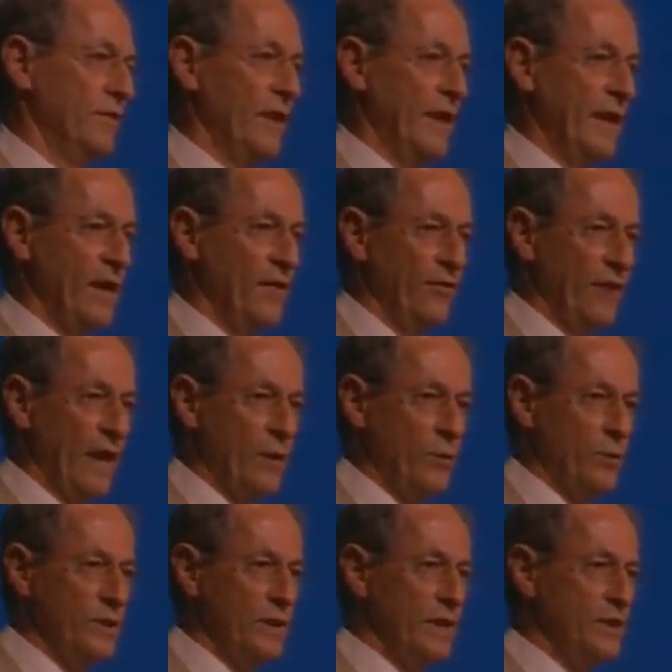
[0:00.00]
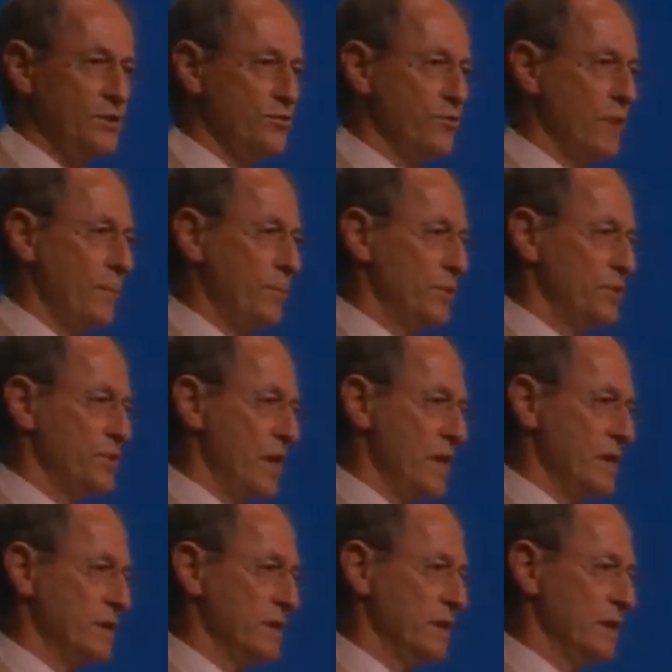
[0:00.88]
that health equity is
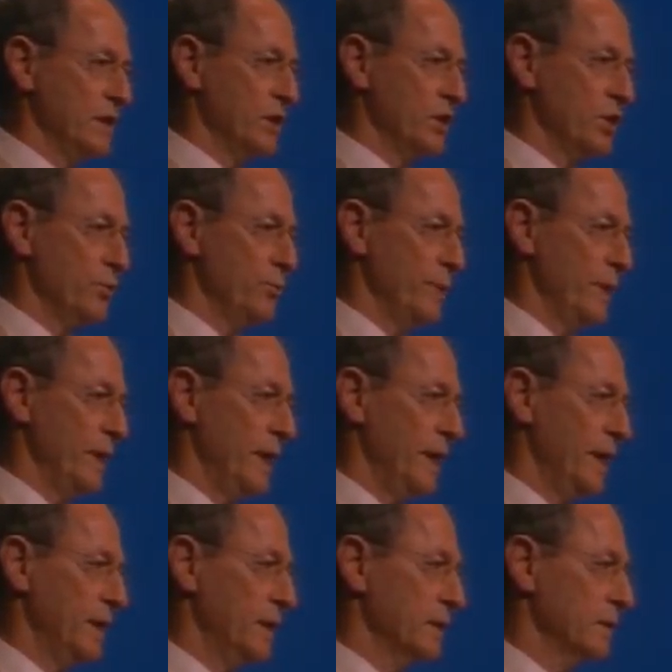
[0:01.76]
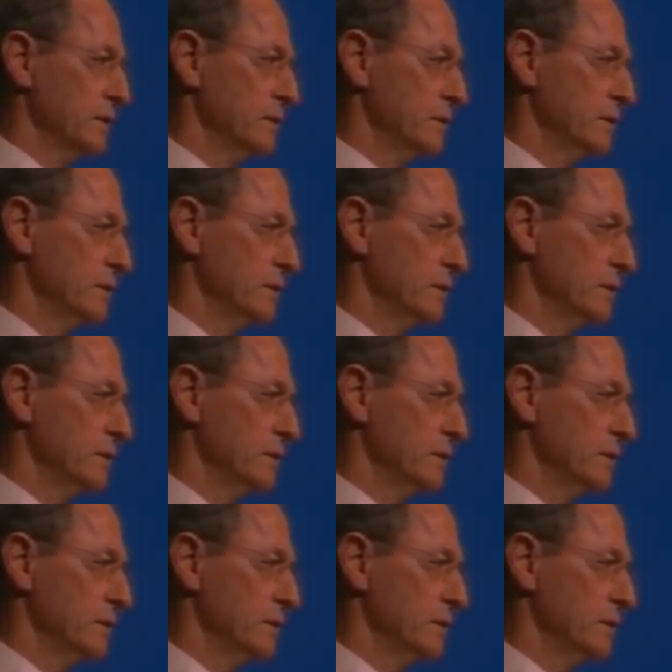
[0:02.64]
represented in Copenhagen.